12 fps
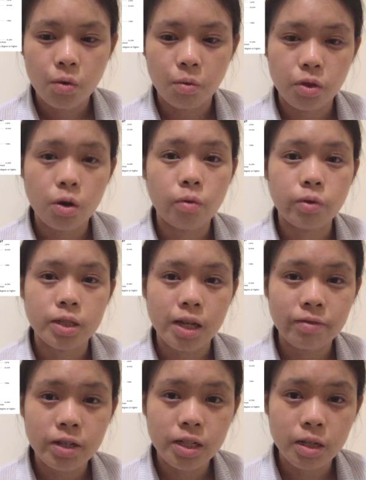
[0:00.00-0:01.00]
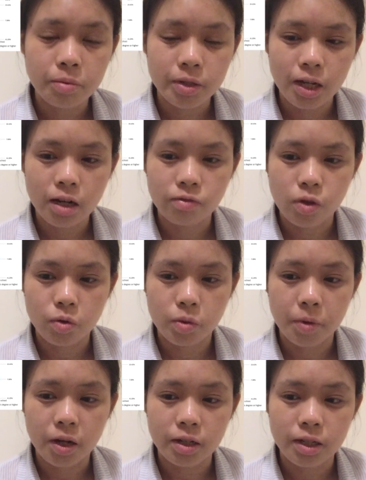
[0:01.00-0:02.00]
with over 70% of the
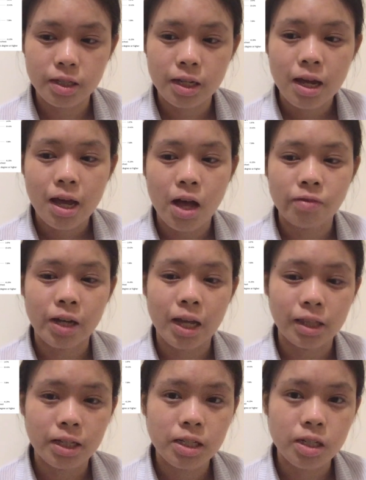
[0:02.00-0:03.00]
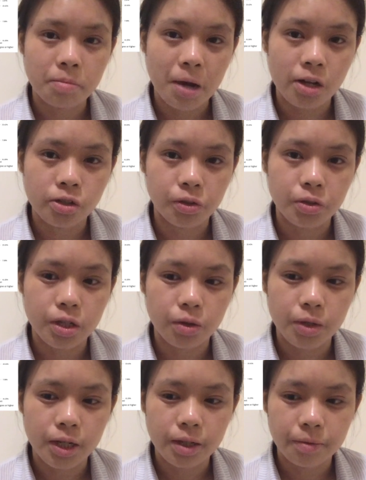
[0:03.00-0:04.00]
respondents having at least a bachelor's
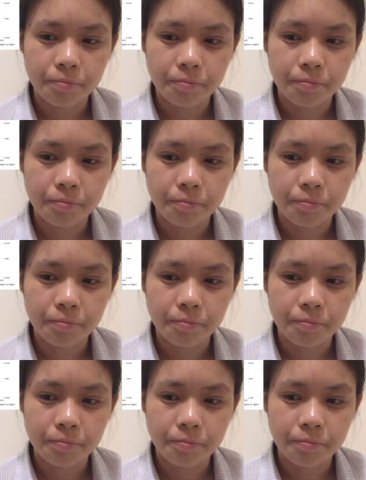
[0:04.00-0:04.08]
degree.